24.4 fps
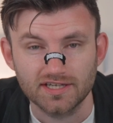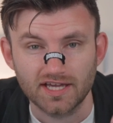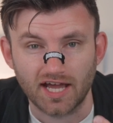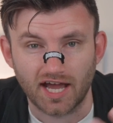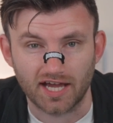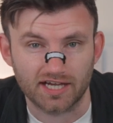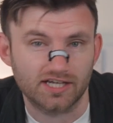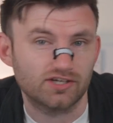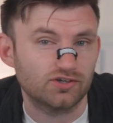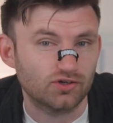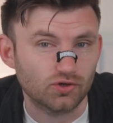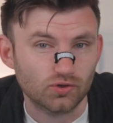I
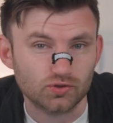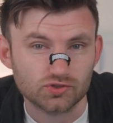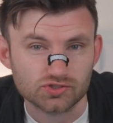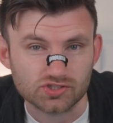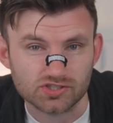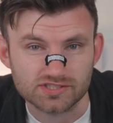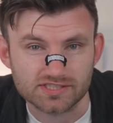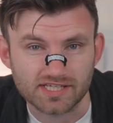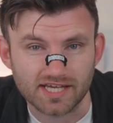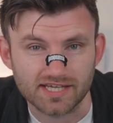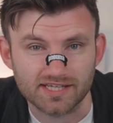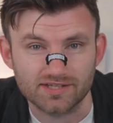can also
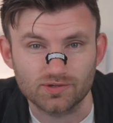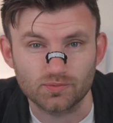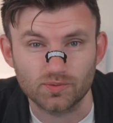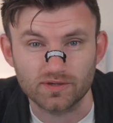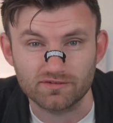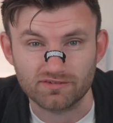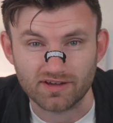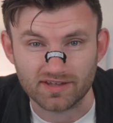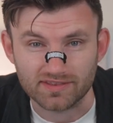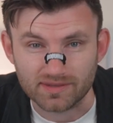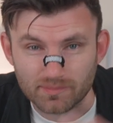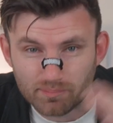say that
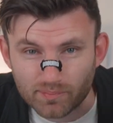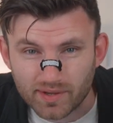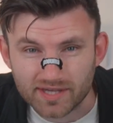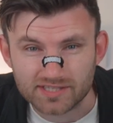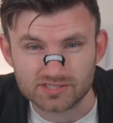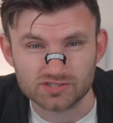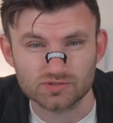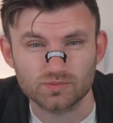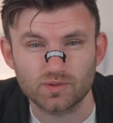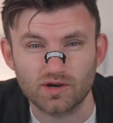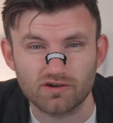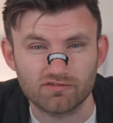we've had the
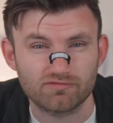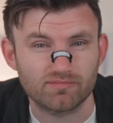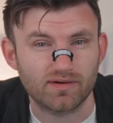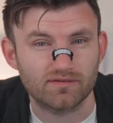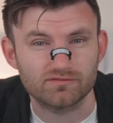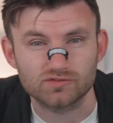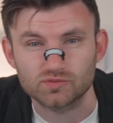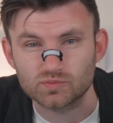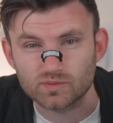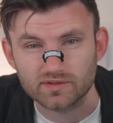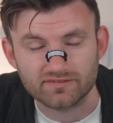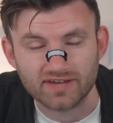best 12
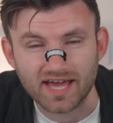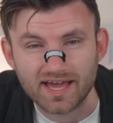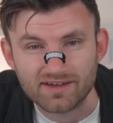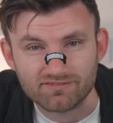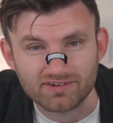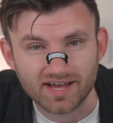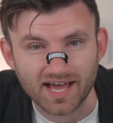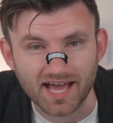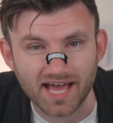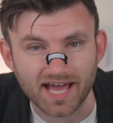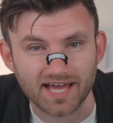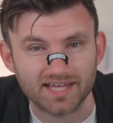months we've
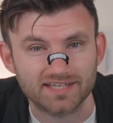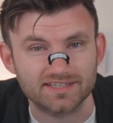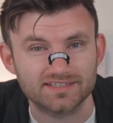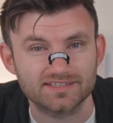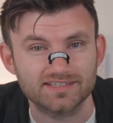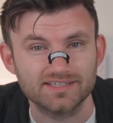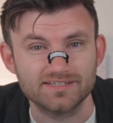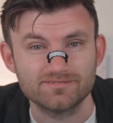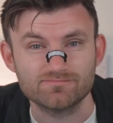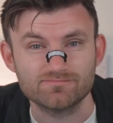ever had